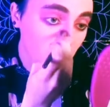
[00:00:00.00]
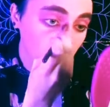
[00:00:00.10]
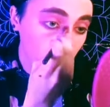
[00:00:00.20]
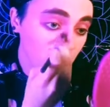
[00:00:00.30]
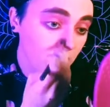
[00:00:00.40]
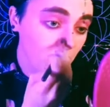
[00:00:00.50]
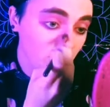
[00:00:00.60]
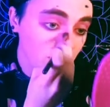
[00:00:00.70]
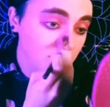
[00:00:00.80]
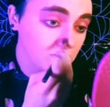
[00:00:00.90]
You go
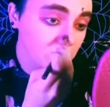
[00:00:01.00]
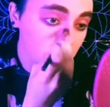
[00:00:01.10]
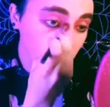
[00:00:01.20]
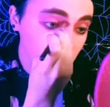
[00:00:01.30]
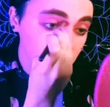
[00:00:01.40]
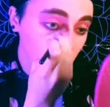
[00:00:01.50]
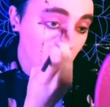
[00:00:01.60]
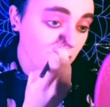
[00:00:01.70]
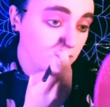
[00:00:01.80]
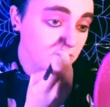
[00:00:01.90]
against your nose the
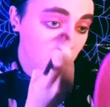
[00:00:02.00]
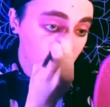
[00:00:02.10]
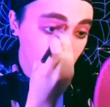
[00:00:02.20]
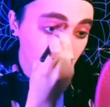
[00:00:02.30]
whole side,